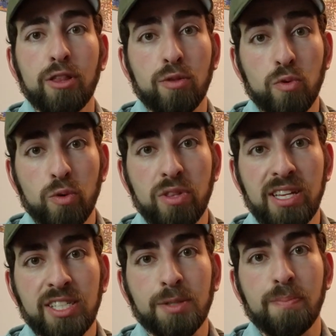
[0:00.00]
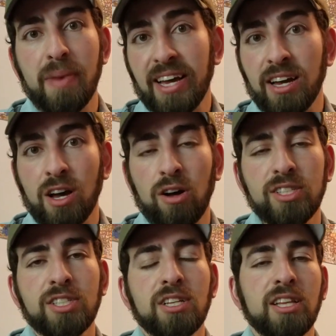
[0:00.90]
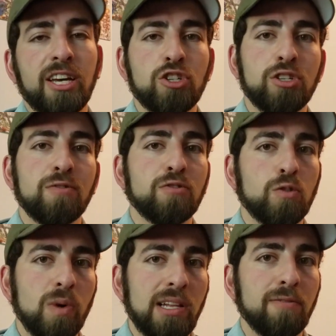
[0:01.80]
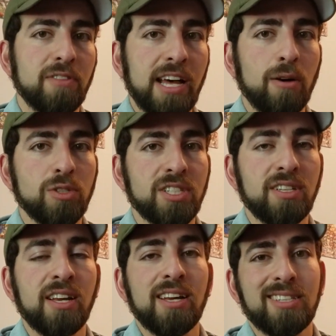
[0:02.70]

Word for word: through this mega constellation of 12,000